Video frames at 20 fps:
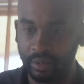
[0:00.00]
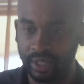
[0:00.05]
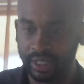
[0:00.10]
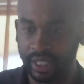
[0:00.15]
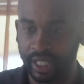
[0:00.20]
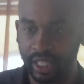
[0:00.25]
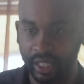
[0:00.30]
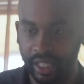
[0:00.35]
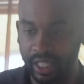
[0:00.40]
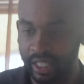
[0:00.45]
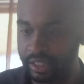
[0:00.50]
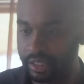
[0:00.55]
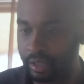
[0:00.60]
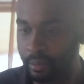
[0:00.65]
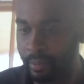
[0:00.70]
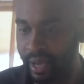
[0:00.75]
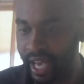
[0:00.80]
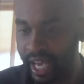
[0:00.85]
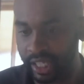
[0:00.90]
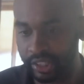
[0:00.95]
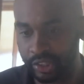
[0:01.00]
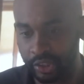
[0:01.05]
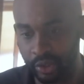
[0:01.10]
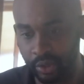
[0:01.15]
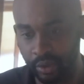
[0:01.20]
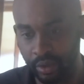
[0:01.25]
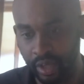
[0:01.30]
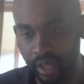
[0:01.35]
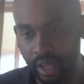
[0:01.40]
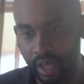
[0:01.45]
be saying things to bash
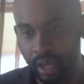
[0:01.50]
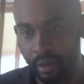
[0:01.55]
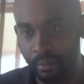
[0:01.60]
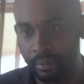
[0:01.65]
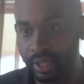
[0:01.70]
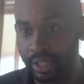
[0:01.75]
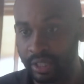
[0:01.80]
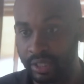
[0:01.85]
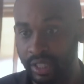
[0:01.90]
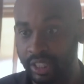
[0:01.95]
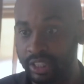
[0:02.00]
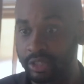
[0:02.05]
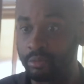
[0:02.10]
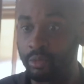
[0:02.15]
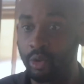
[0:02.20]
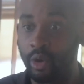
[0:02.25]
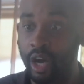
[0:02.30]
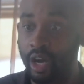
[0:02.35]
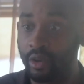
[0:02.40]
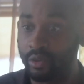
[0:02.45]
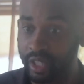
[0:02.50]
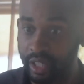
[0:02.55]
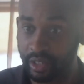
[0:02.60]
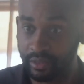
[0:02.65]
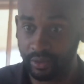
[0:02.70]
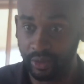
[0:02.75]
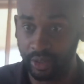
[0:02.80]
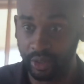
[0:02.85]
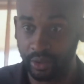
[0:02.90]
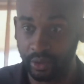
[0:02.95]
you, but it's more out there
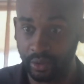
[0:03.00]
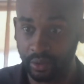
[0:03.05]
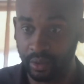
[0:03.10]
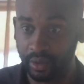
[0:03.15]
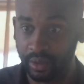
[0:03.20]
for you.